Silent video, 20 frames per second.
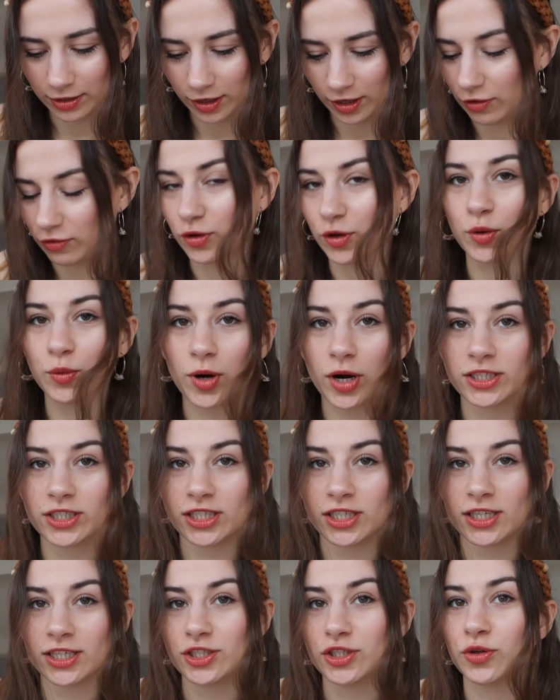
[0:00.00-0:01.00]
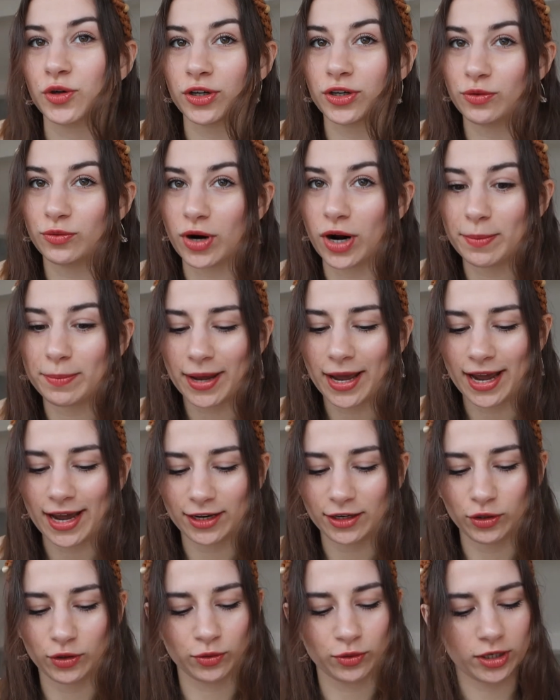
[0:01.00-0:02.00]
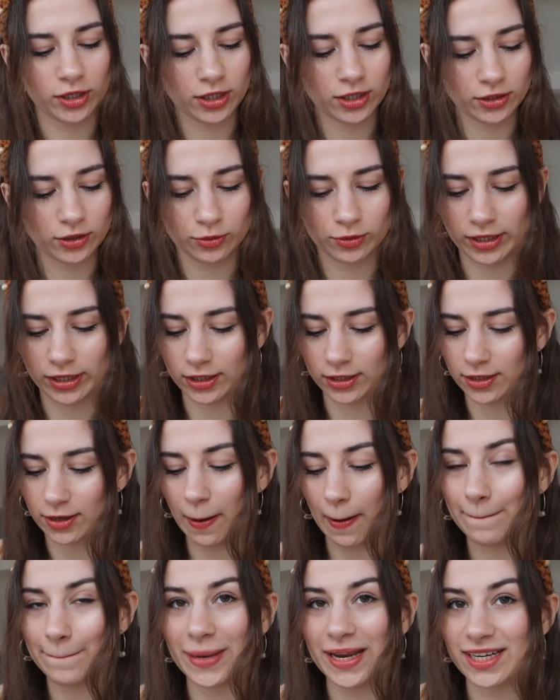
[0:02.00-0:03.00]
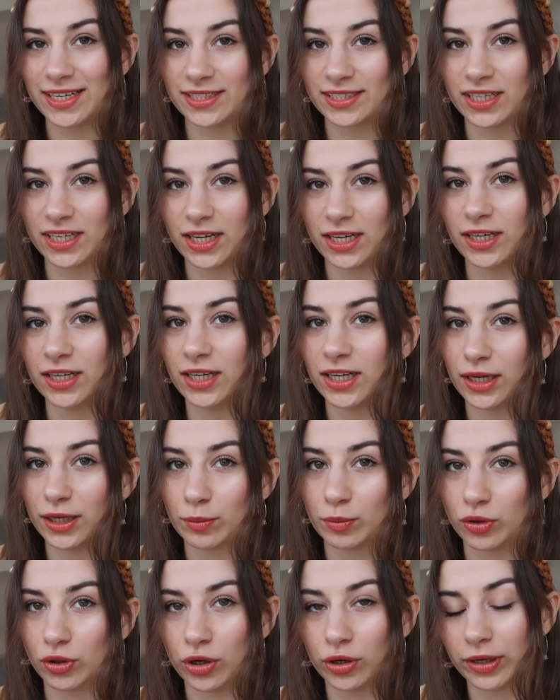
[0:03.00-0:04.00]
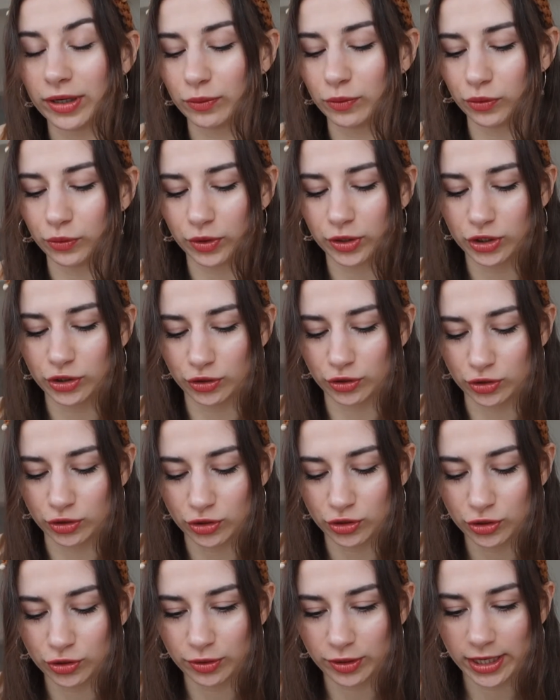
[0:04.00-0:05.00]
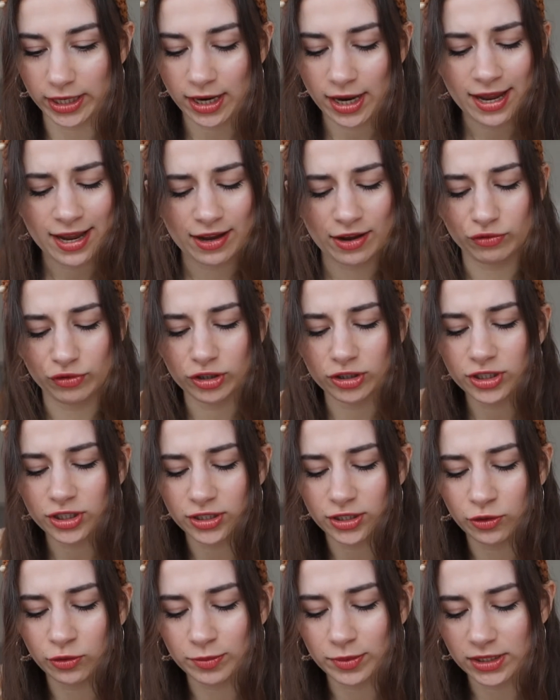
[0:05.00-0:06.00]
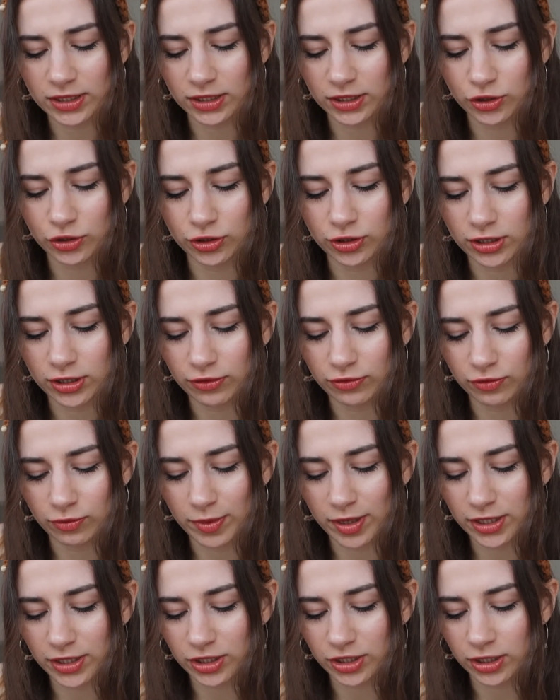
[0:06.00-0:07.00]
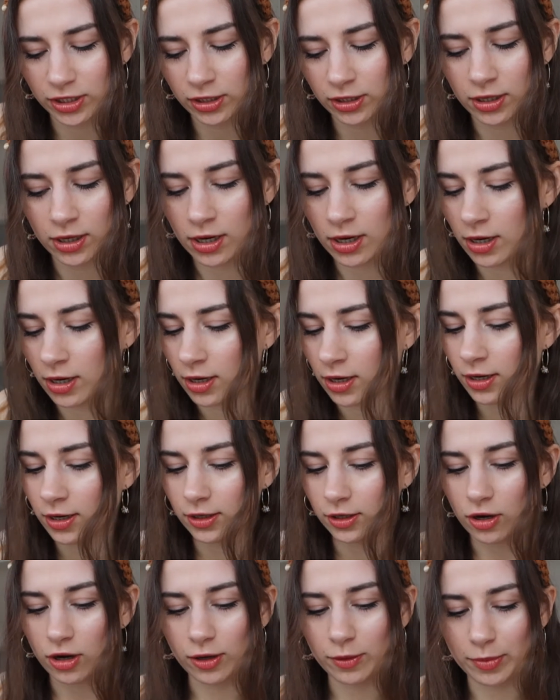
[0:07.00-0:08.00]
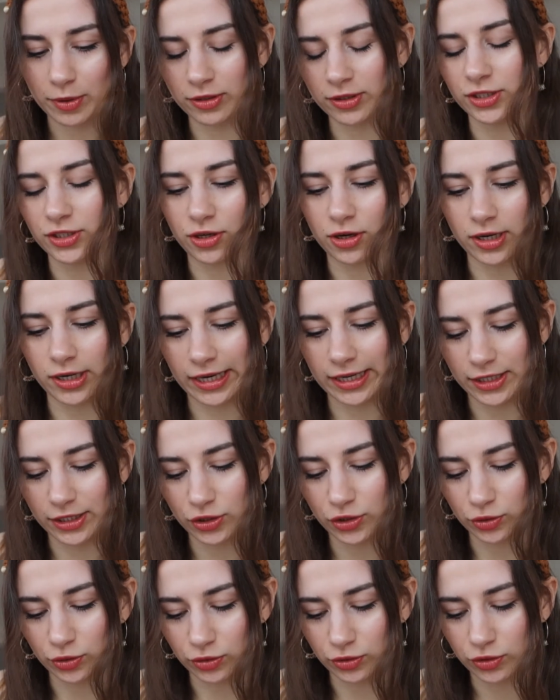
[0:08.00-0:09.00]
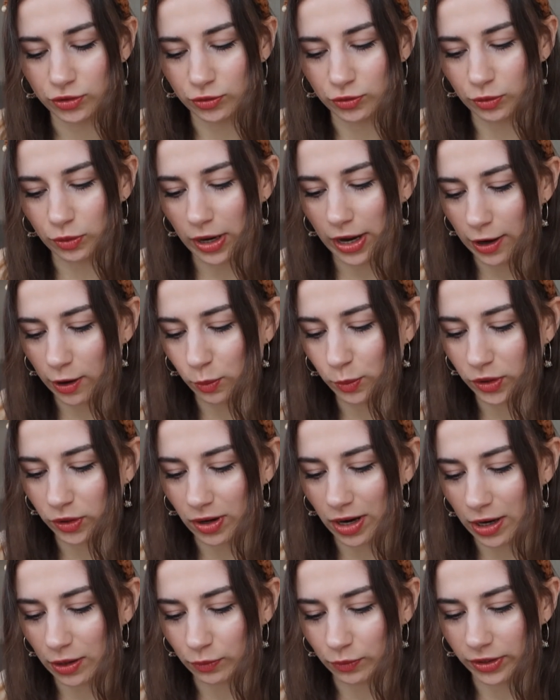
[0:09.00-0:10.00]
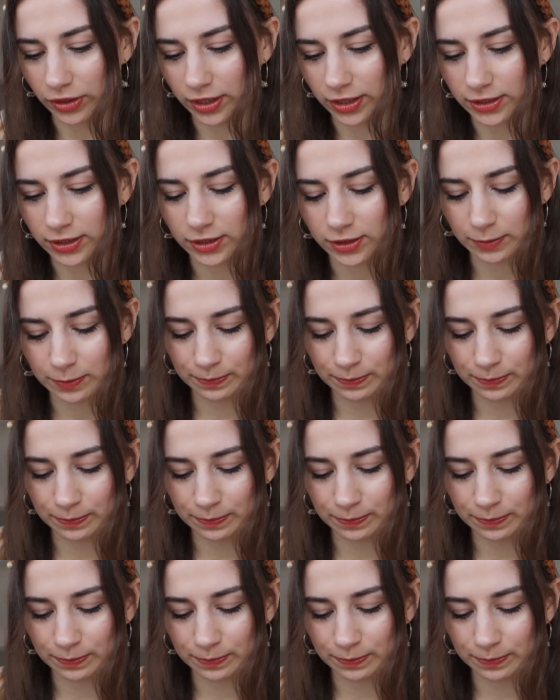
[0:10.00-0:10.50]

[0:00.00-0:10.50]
if you're watching this, you're on the right path. You are doing amazing. Keep going with what you're doing. If you're still missing certain information, call upon this archangel to help you out with this.